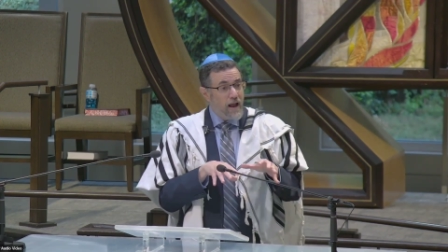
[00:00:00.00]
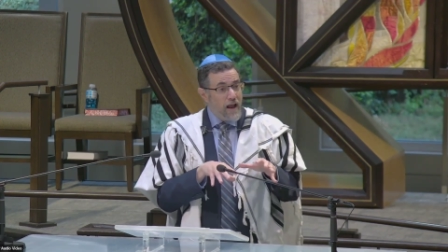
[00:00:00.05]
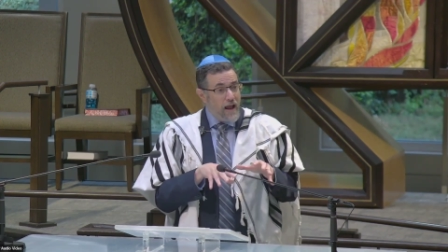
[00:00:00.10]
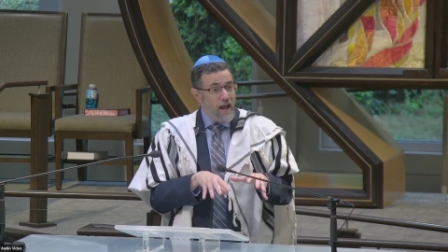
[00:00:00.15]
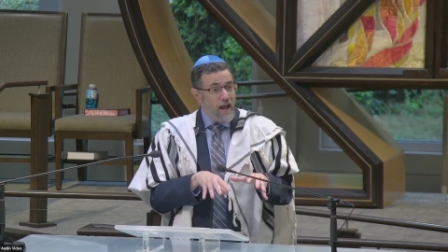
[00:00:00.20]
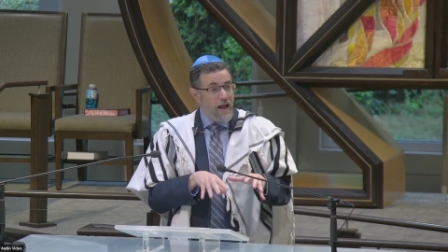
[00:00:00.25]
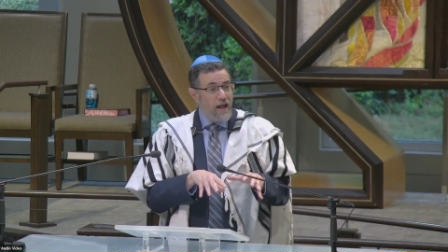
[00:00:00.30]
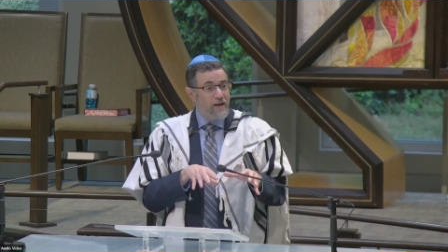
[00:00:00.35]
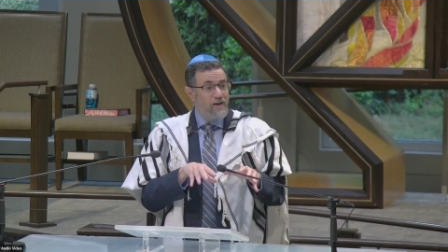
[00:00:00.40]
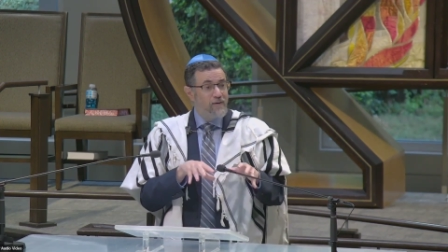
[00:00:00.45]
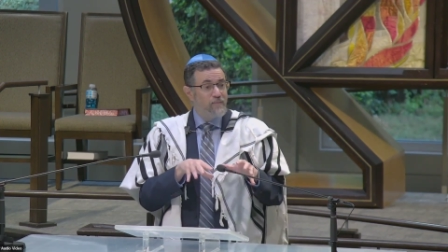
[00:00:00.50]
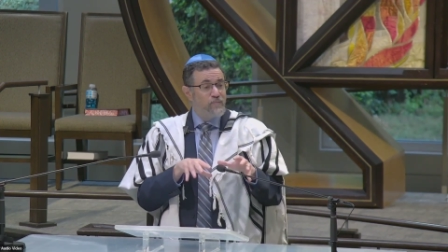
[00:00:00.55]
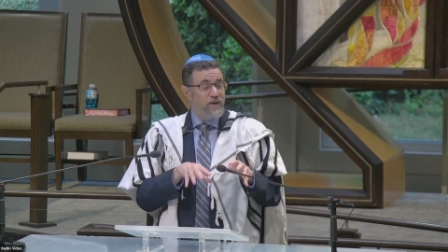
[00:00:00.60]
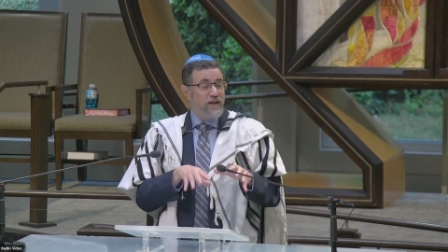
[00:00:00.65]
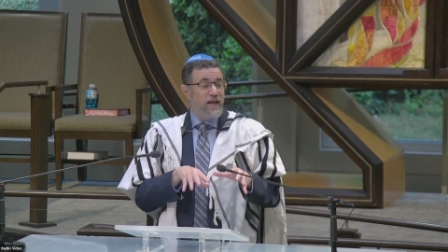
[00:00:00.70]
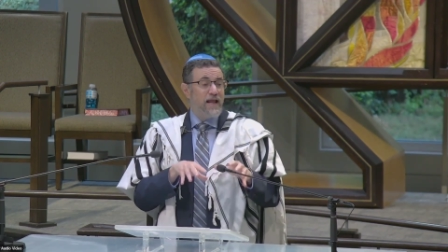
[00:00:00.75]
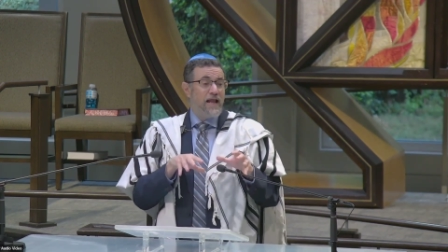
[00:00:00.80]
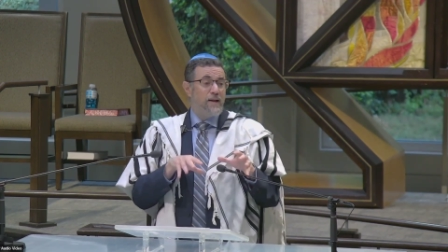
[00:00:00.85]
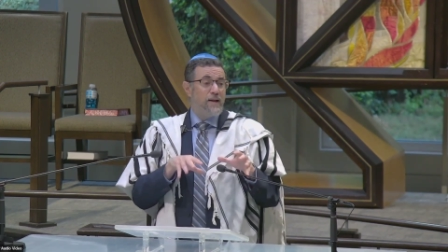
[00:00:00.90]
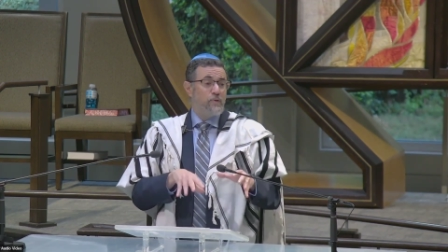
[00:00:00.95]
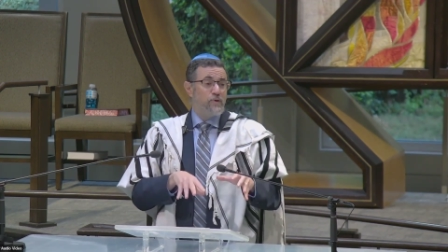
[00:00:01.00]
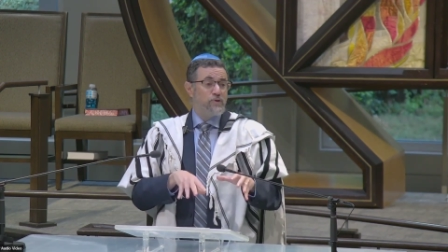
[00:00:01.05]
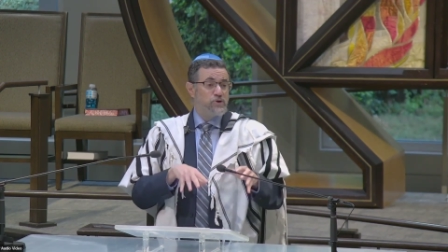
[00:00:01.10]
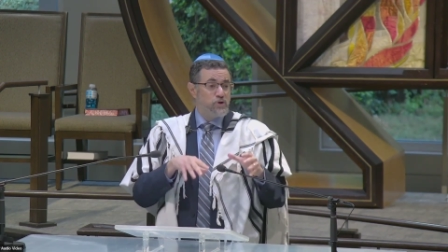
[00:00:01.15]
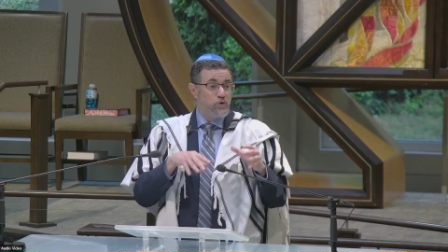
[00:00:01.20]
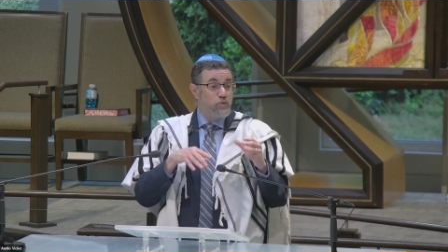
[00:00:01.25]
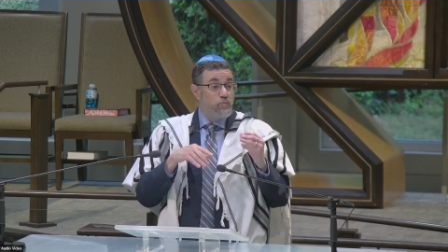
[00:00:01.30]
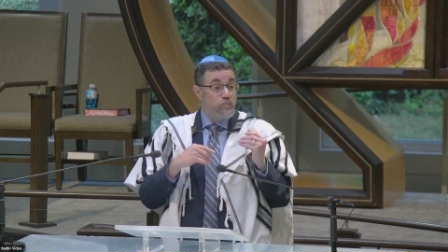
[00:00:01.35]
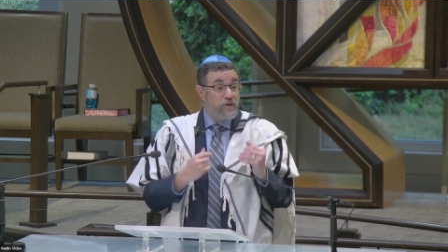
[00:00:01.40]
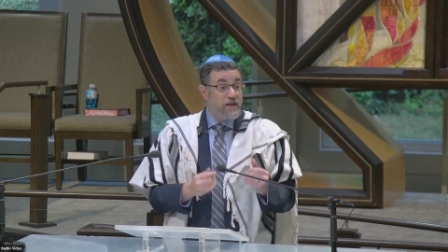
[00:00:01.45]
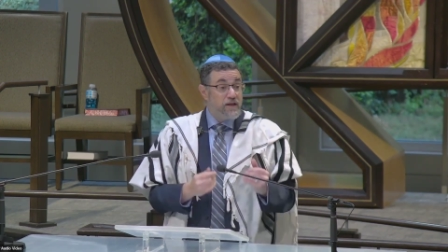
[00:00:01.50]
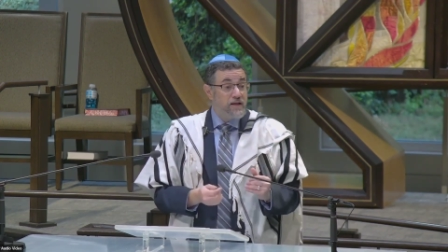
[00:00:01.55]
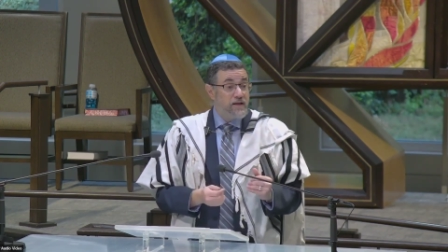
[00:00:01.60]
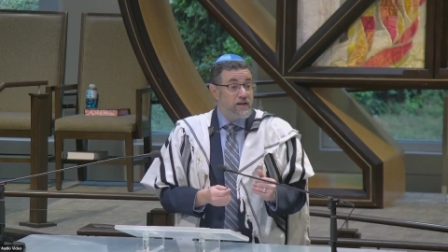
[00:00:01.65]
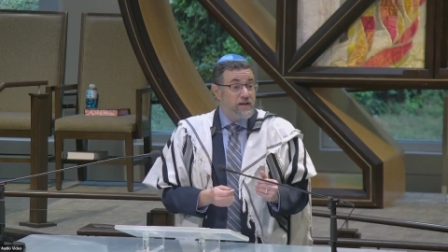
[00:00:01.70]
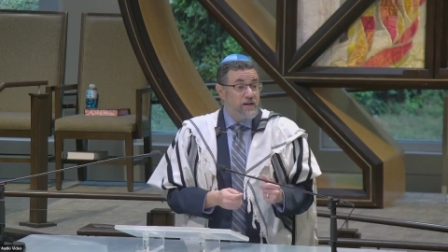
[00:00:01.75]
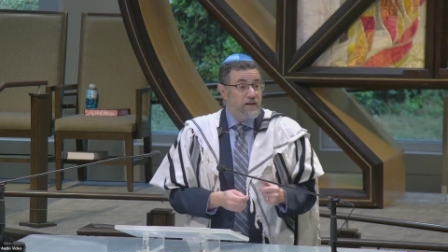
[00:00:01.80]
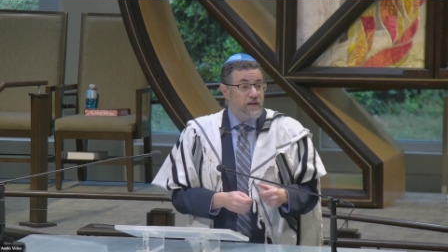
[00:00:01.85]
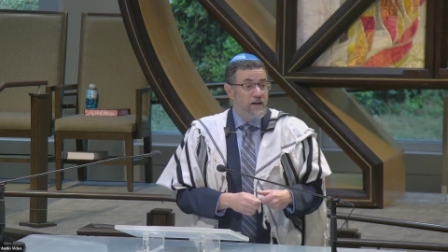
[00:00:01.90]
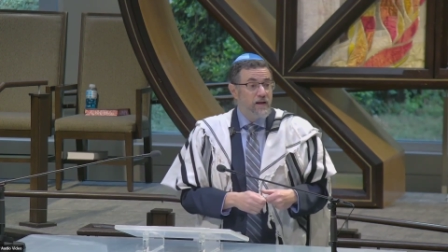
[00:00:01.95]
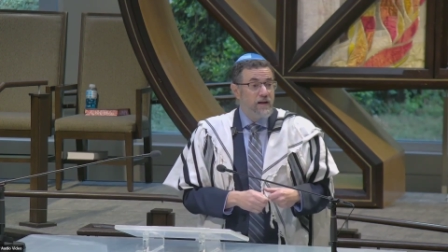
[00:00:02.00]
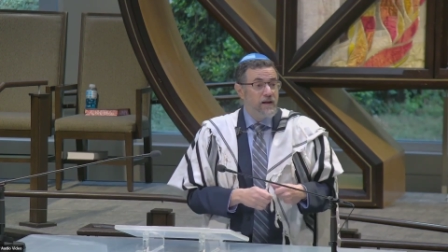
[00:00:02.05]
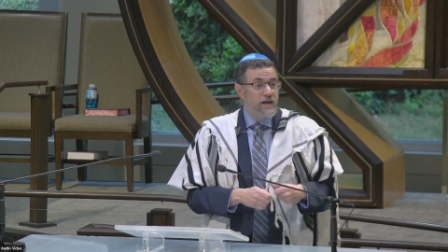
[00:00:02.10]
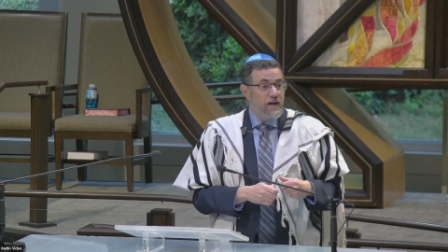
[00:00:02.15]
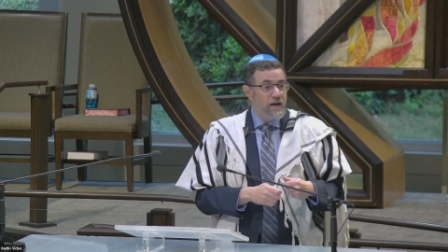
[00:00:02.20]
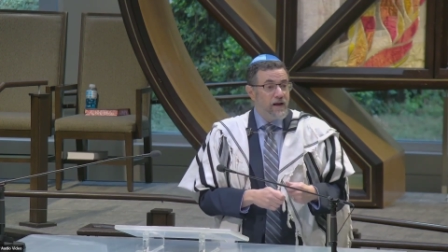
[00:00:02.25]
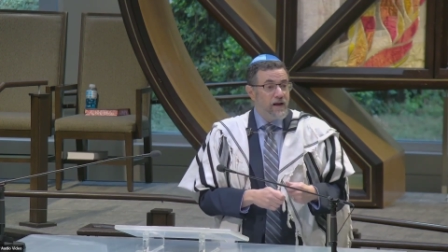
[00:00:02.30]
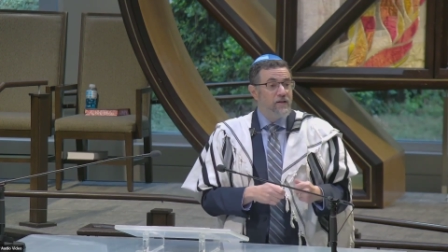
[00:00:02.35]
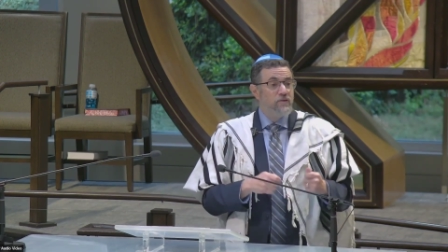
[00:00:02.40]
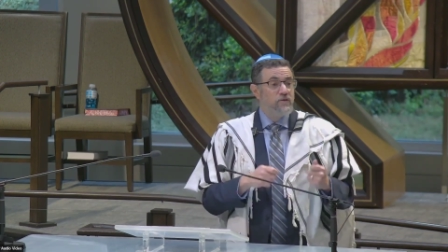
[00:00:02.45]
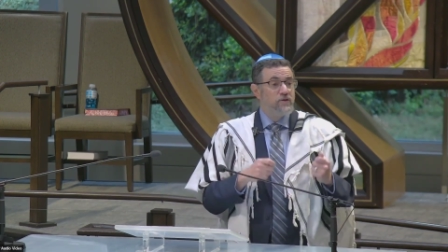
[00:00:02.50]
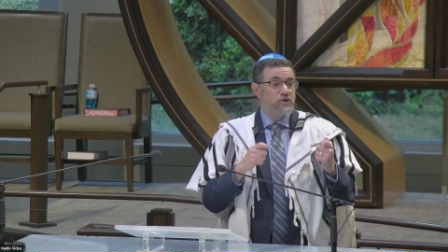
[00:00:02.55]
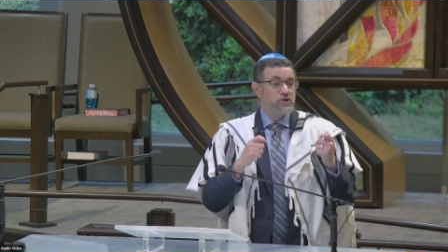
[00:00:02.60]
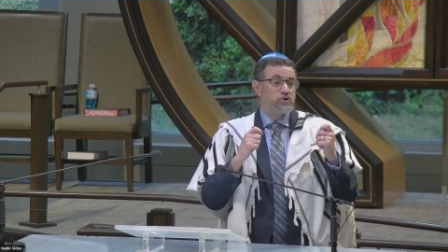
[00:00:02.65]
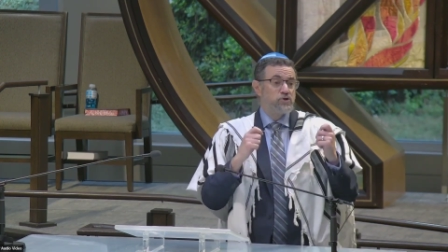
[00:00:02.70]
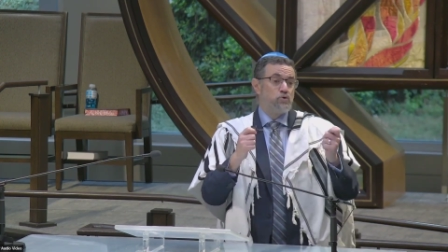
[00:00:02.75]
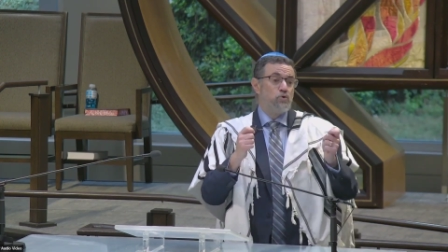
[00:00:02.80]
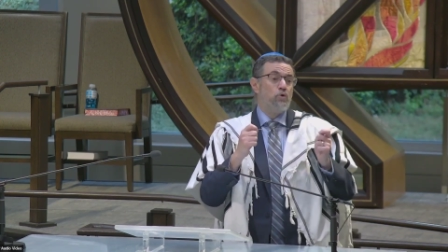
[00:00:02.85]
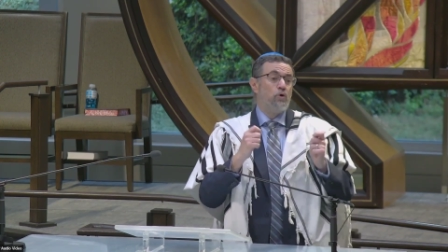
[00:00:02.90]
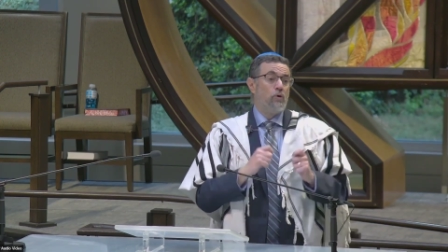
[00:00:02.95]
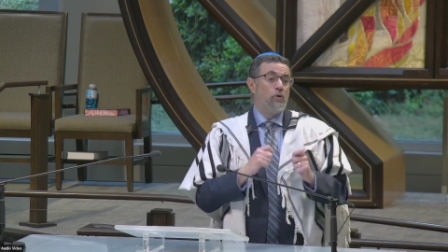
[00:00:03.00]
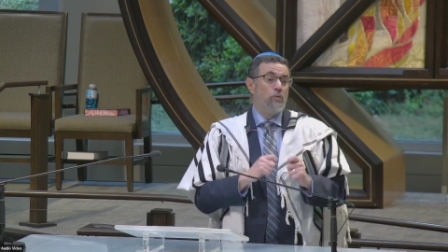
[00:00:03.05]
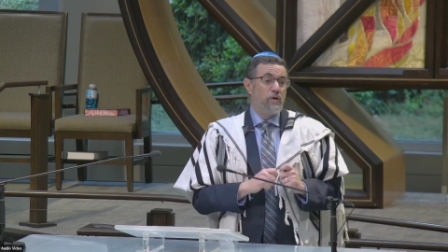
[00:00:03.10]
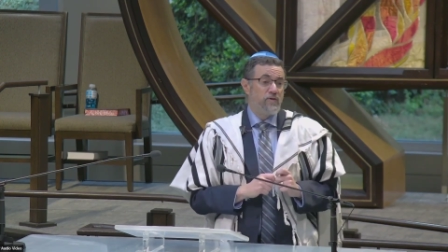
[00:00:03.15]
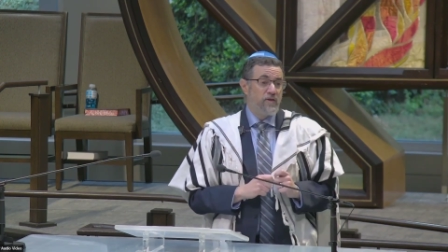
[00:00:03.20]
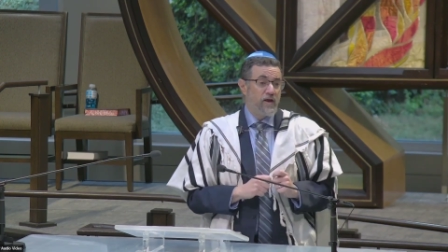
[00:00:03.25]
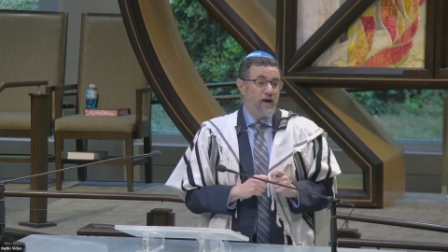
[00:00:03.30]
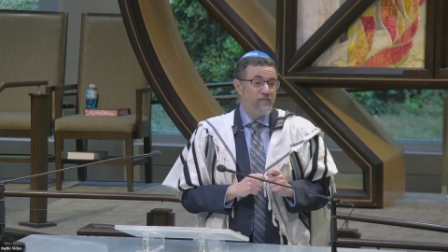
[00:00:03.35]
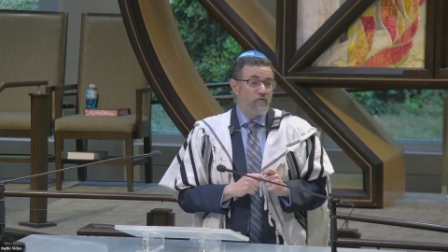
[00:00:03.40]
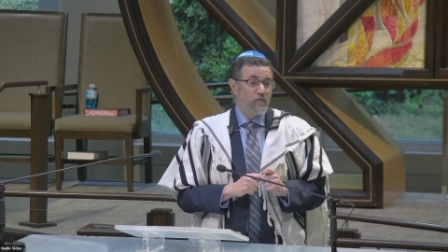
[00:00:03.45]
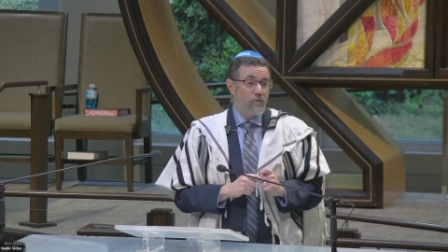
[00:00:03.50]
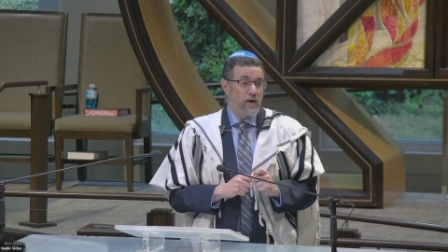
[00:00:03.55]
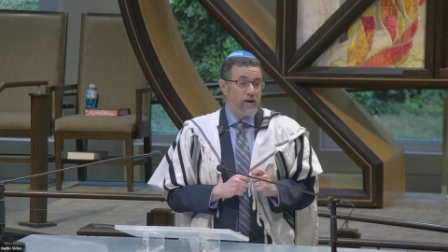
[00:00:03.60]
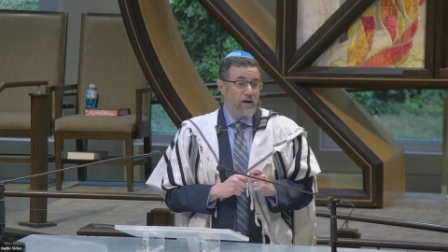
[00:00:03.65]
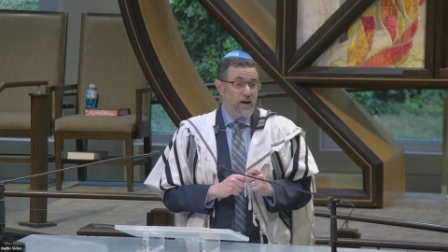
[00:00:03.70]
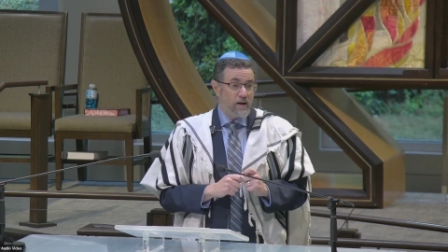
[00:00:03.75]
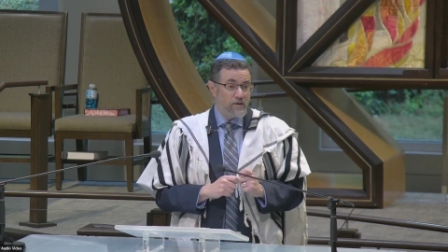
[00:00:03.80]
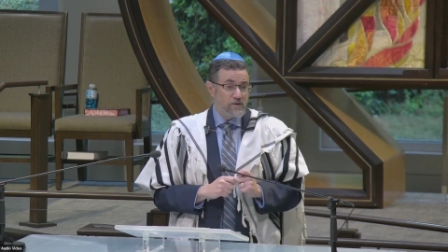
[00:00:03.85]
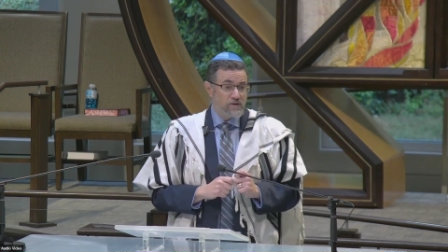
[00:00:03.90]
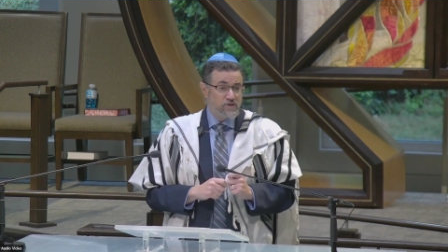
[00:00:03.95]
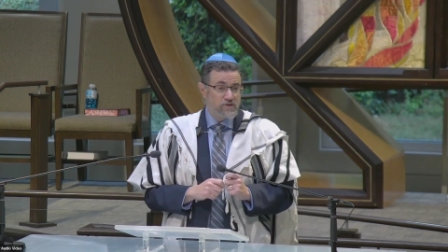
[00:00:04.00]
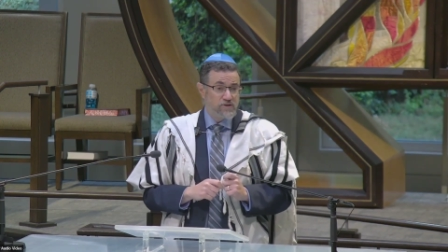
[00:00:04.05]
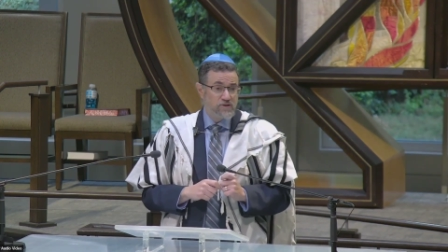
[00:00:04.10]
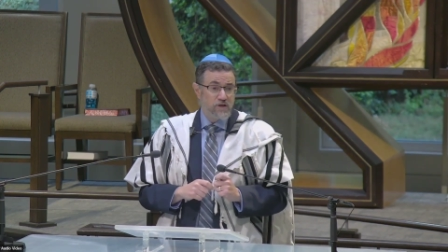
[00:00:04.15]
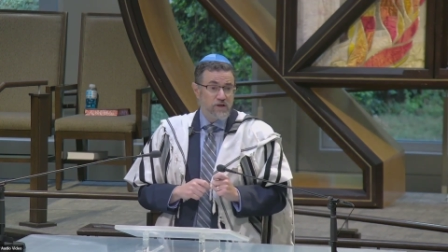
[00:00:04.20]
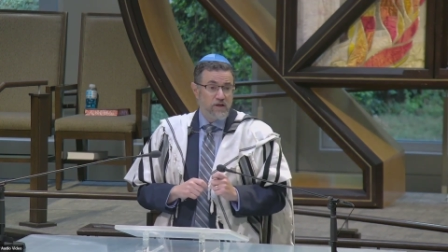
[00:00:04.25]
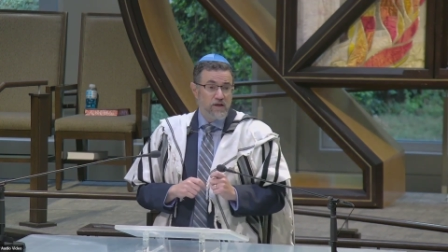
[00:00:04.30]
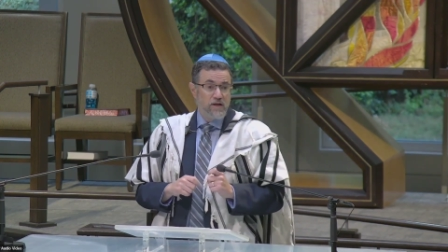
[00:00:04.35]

and be able to be in the school with everyone else.